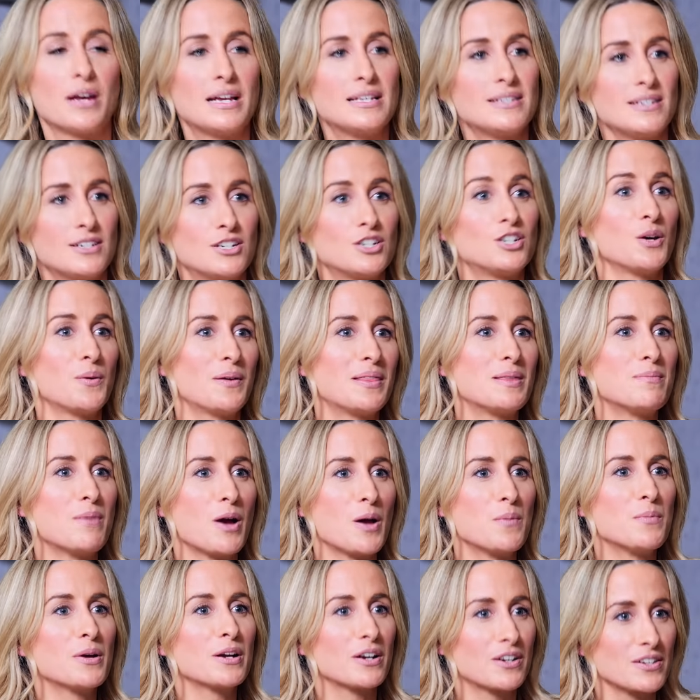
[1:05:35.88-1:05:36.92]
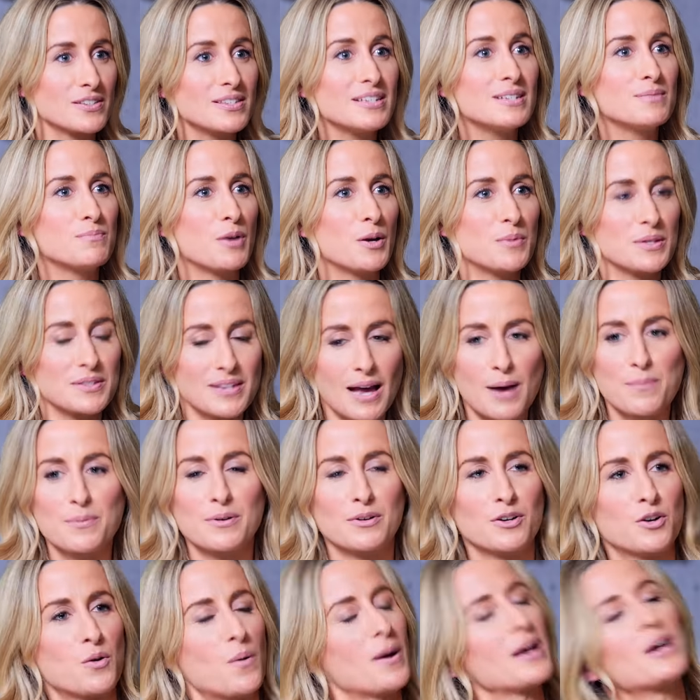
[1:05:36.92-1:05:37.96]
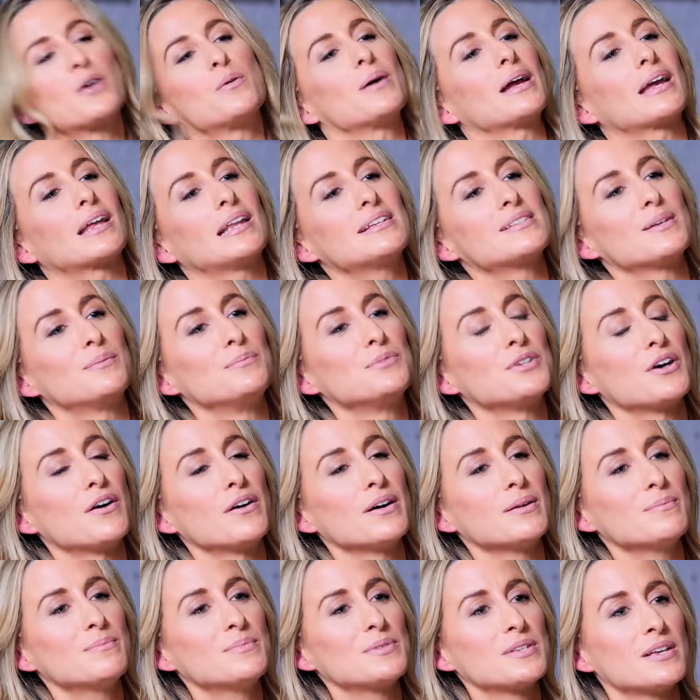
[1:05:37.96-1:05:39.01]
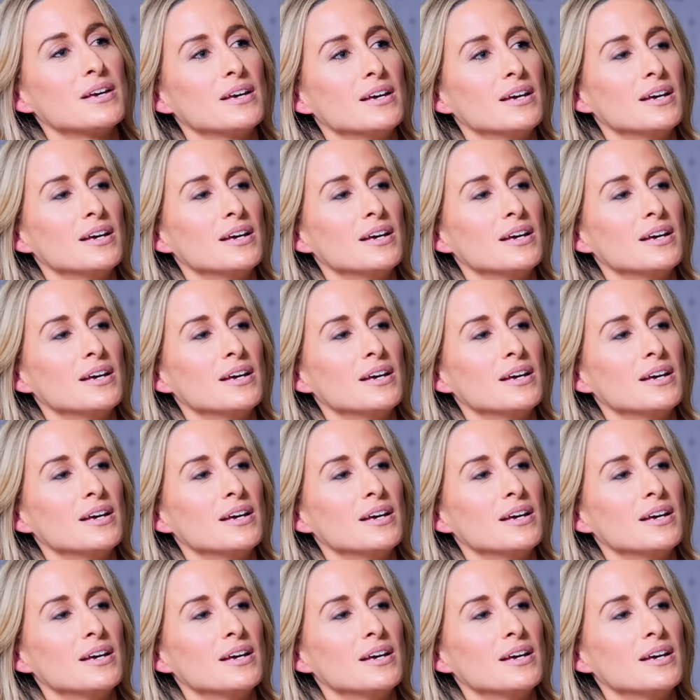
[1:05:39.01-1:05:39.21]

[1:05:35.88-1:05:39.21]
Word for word: easy to do in the moment because these moments happen quite quickly sometimes,